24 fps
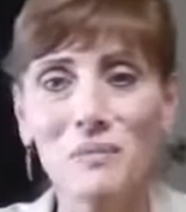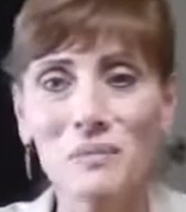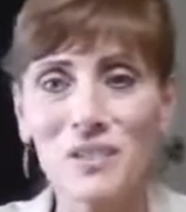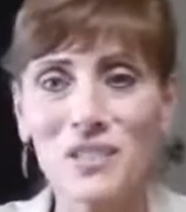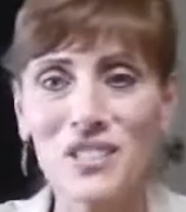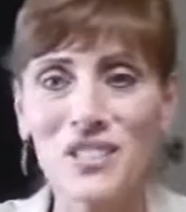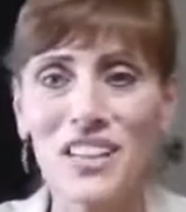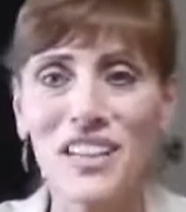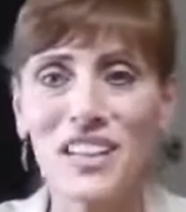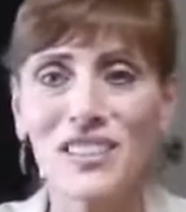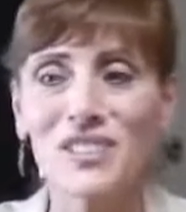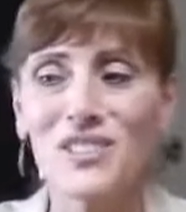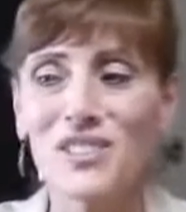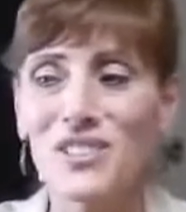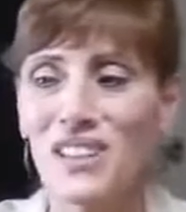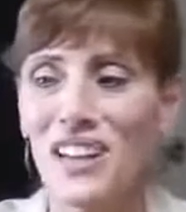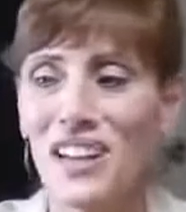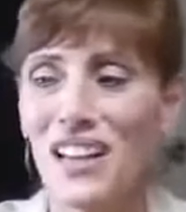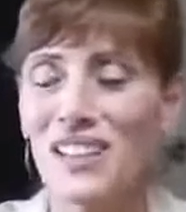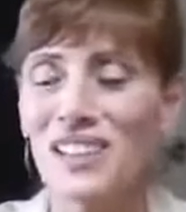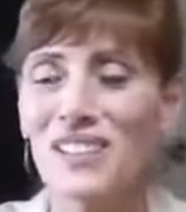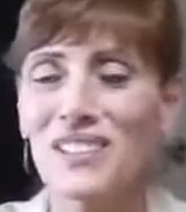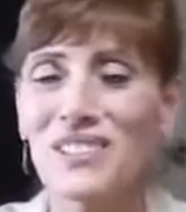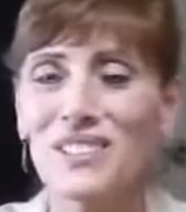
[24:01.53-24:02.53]
change your
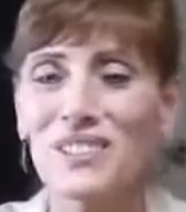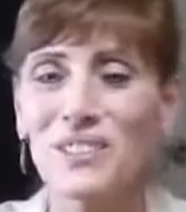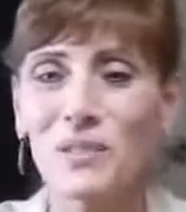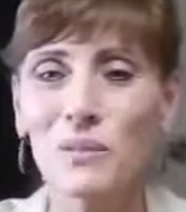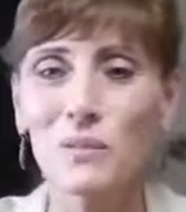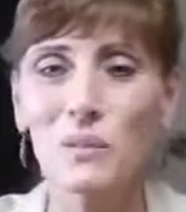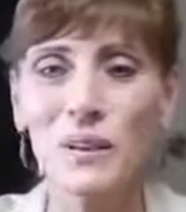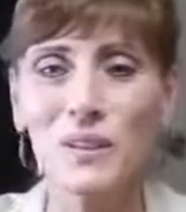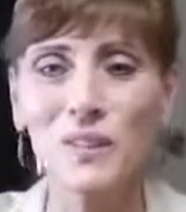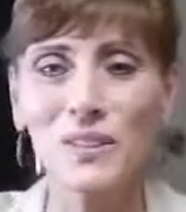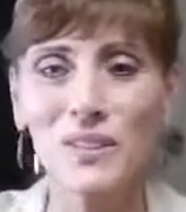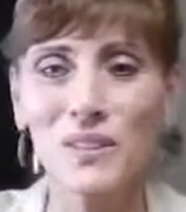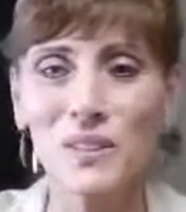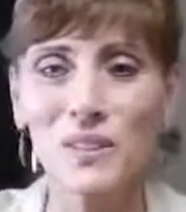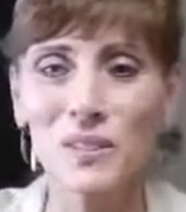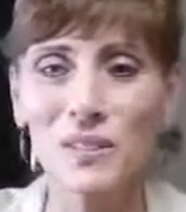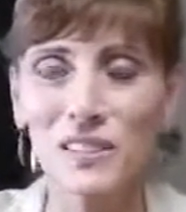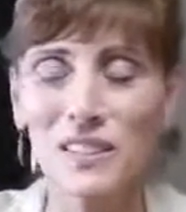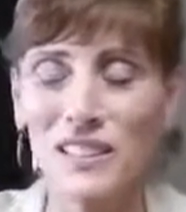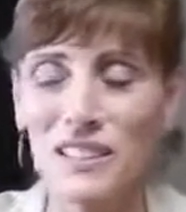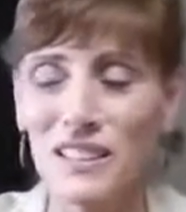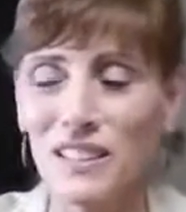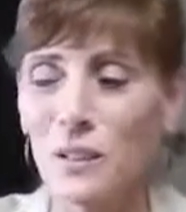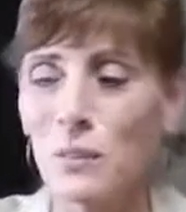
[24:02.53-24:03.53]
attitude about gluten
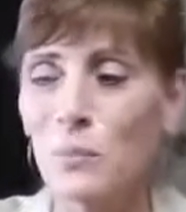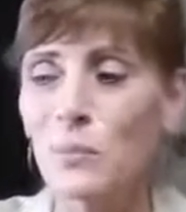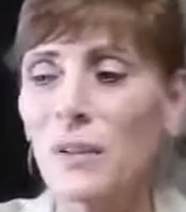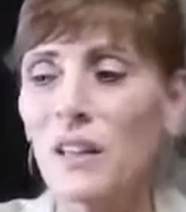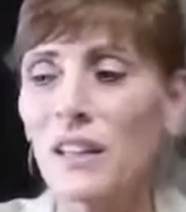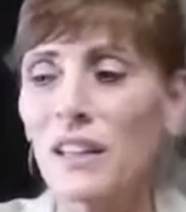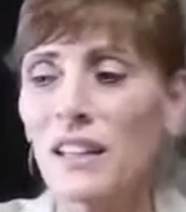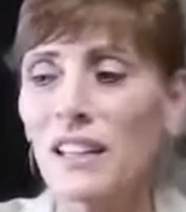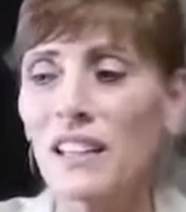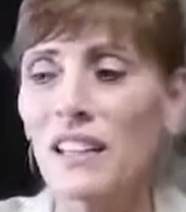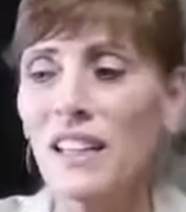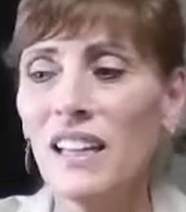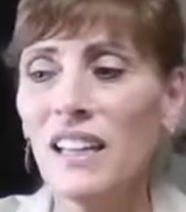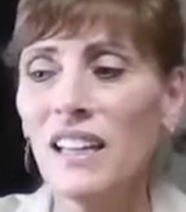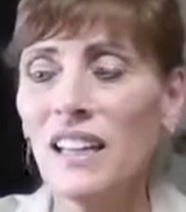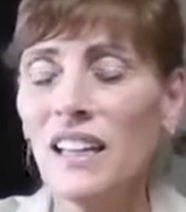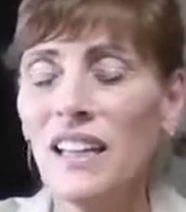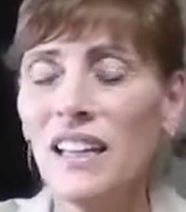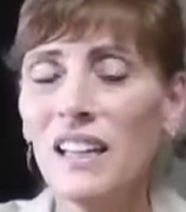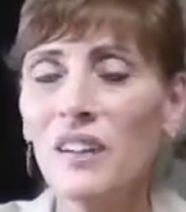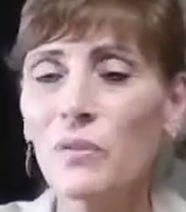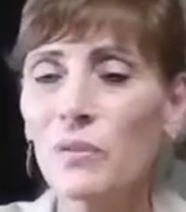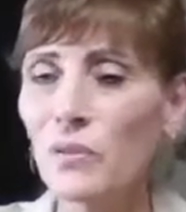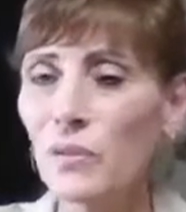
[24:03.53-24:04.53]
a little bit.
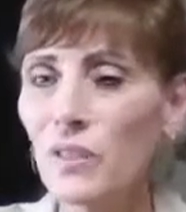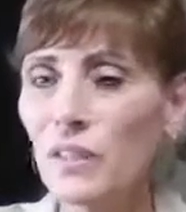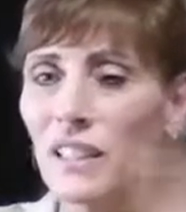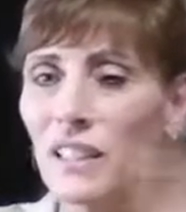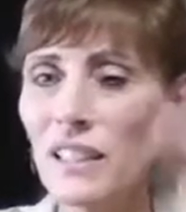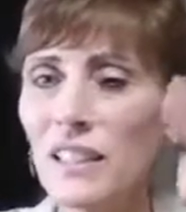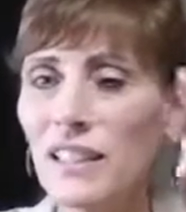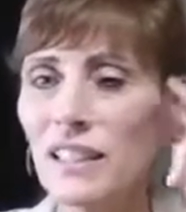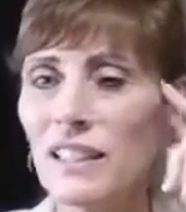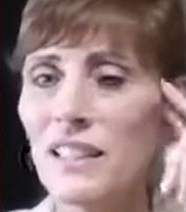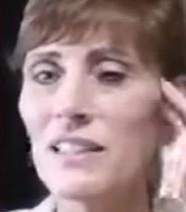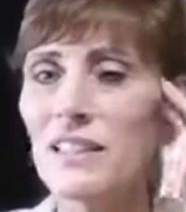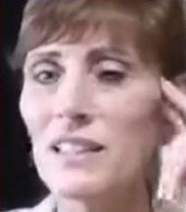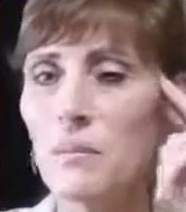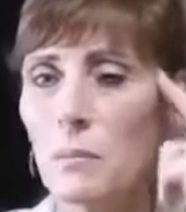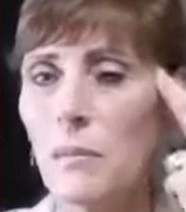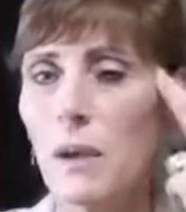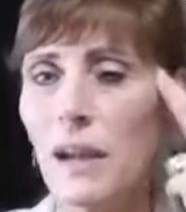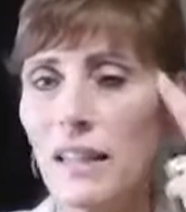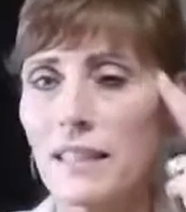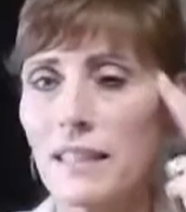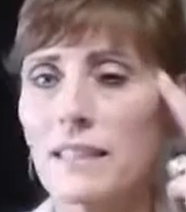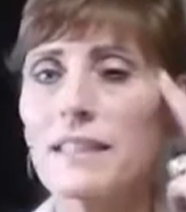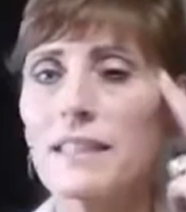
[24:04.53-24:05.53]
It really is a
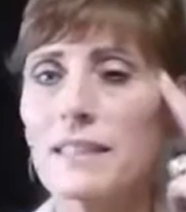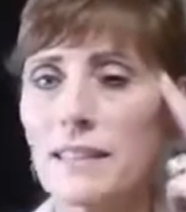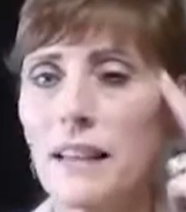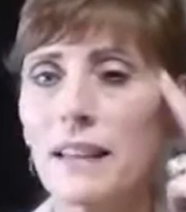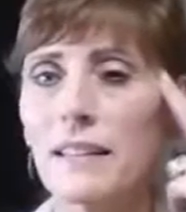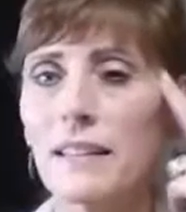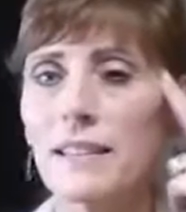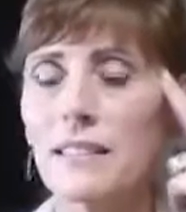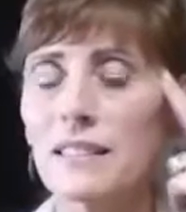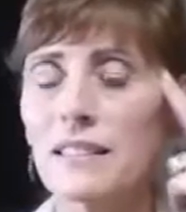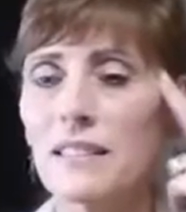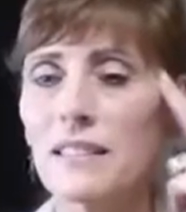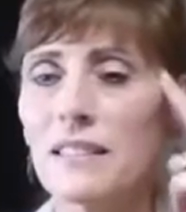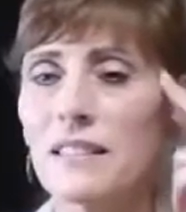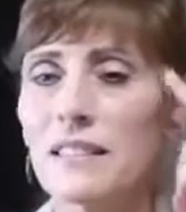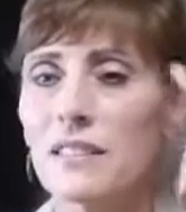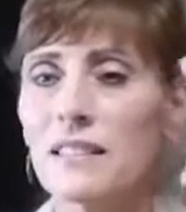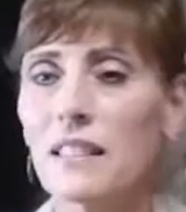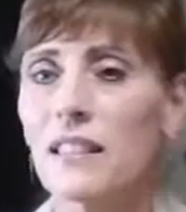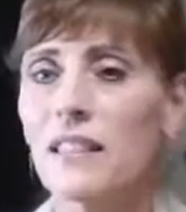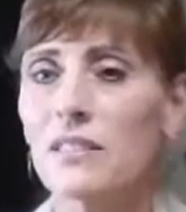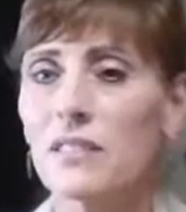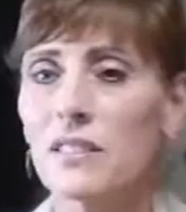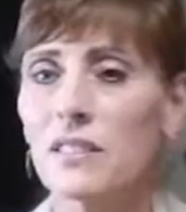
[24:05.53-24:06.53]
mindset. It's
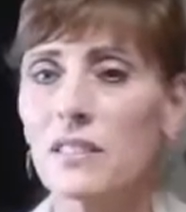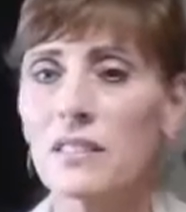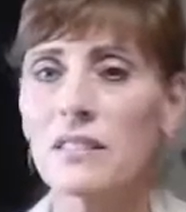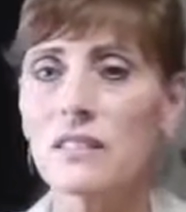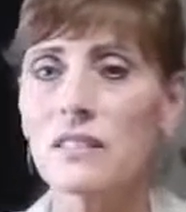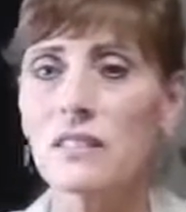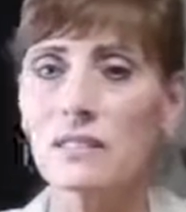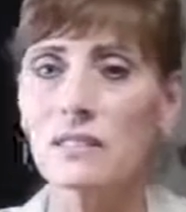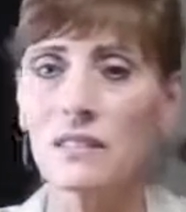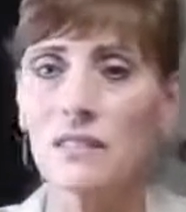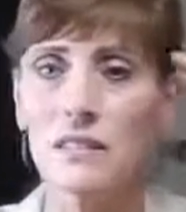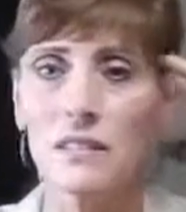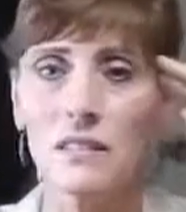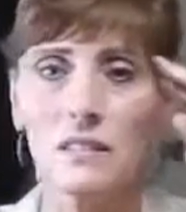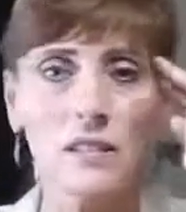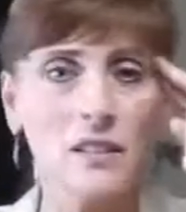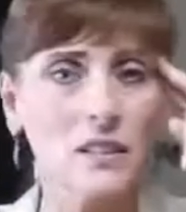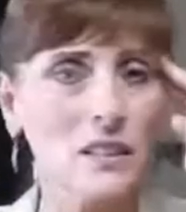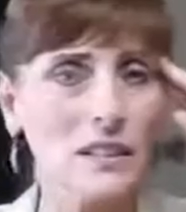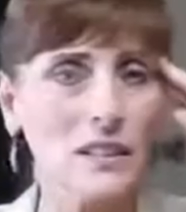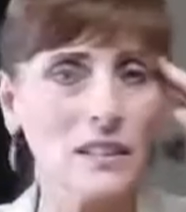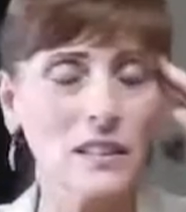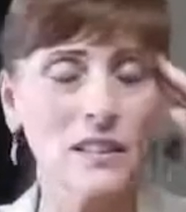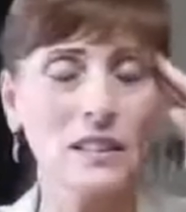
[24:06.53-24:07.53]
like just
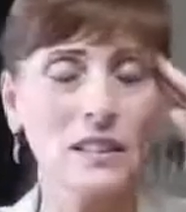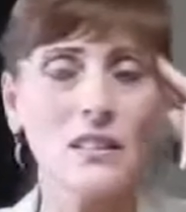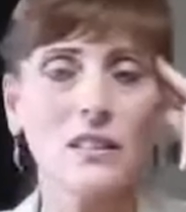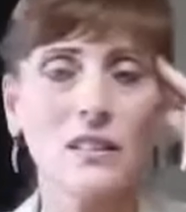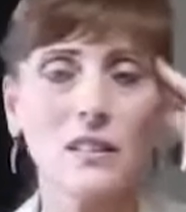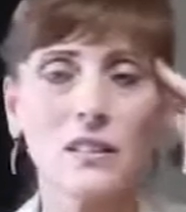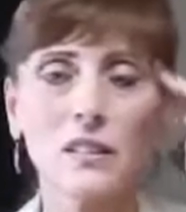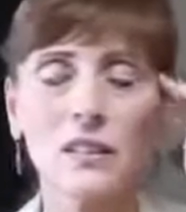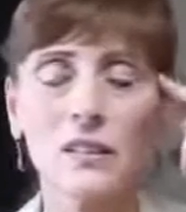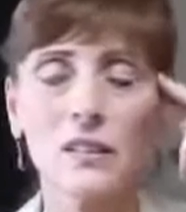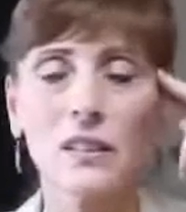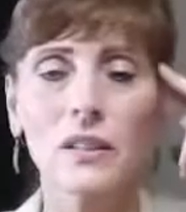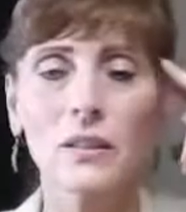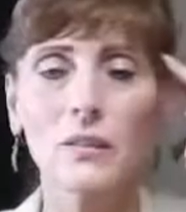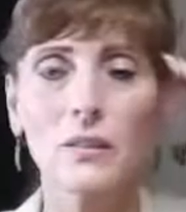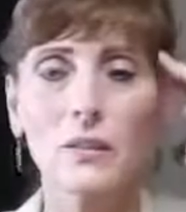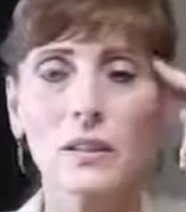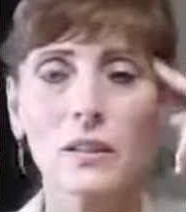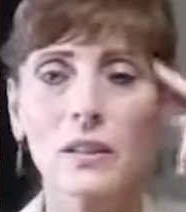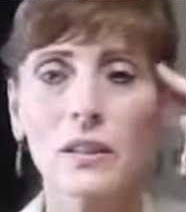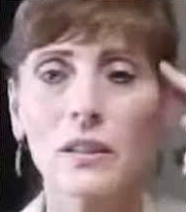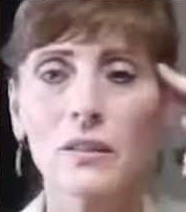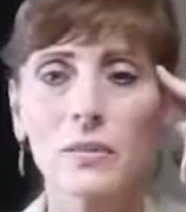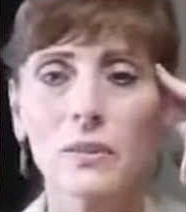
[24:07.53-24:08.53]
looking in there and going, what
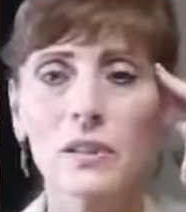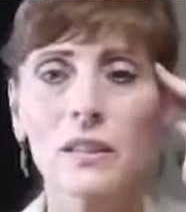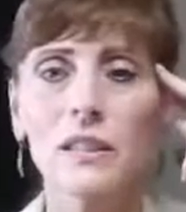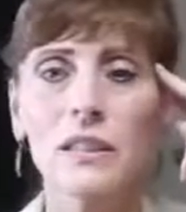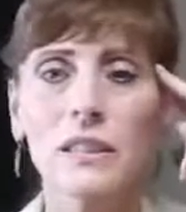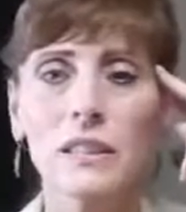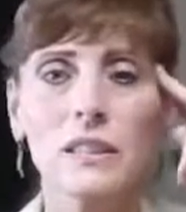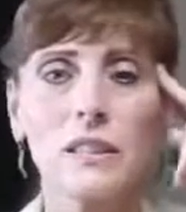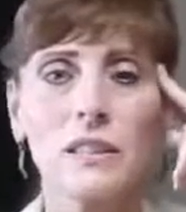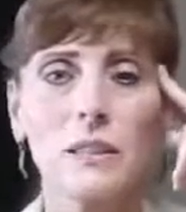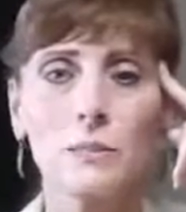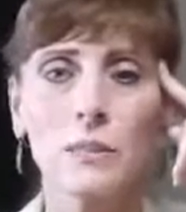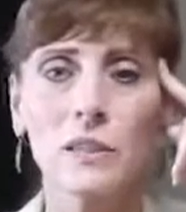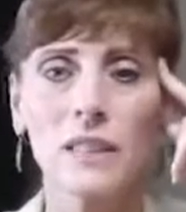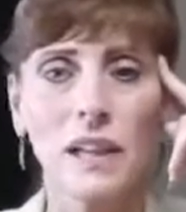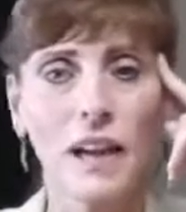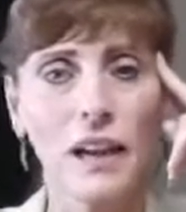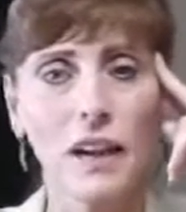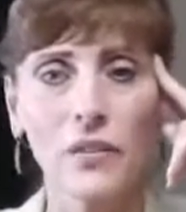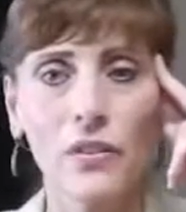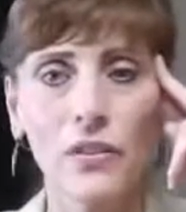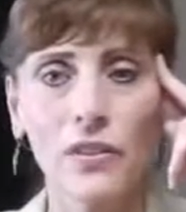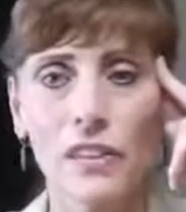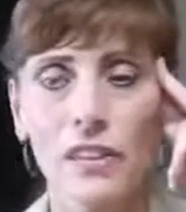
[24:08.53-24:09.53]
do I really need to be
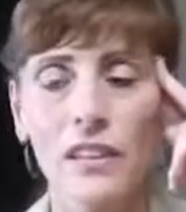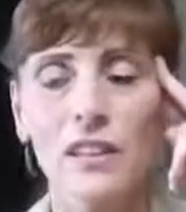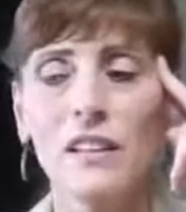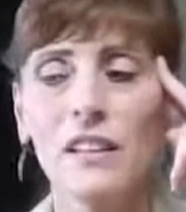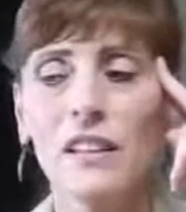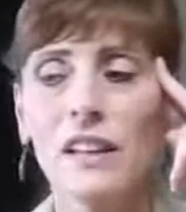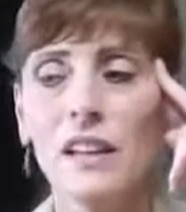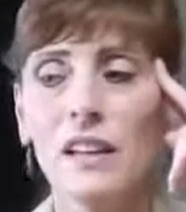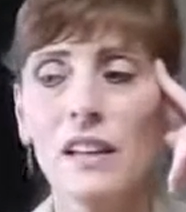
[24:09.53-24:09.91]
healthy?